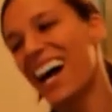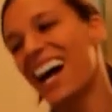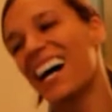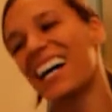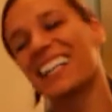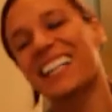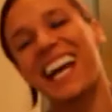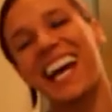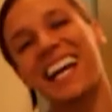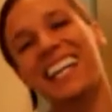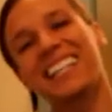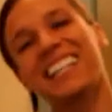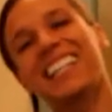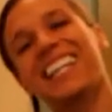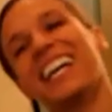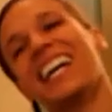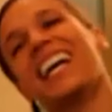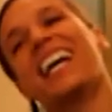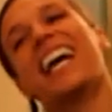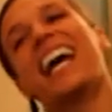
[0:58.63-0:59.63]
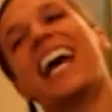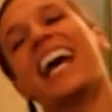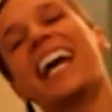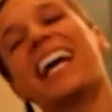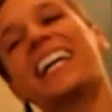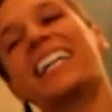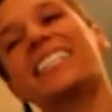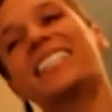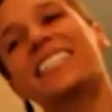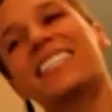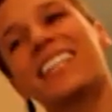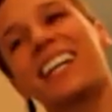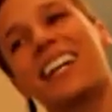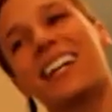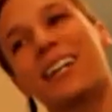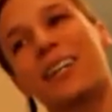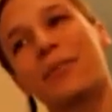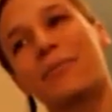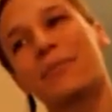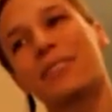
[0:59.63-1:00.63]
again,
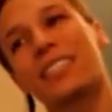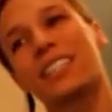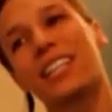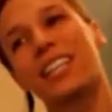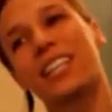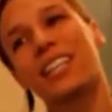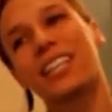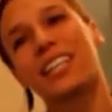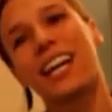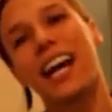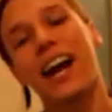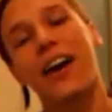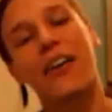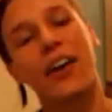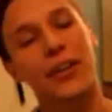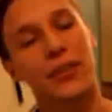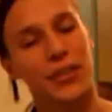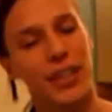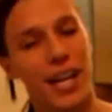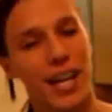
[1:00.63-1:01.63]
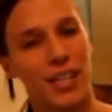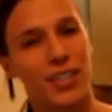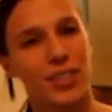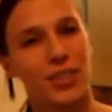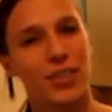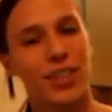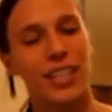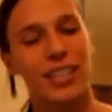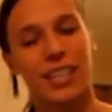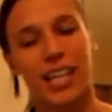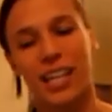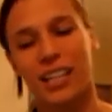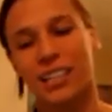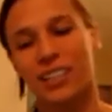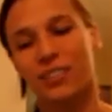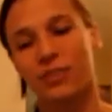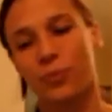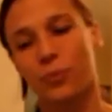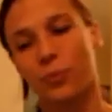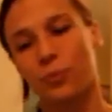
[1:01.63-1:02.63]
and seeing how I react to it.
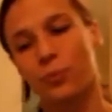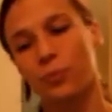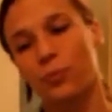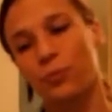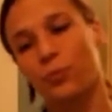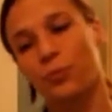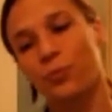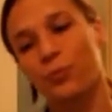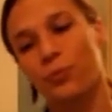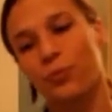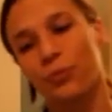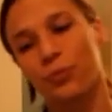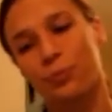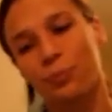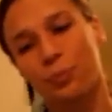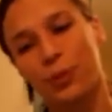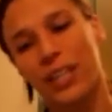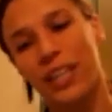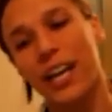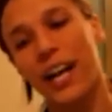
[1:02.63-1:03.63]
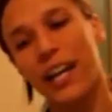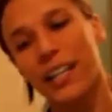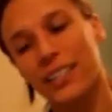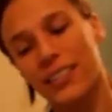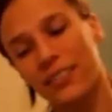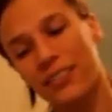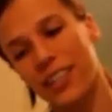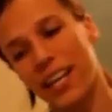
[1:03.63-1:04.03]
And because of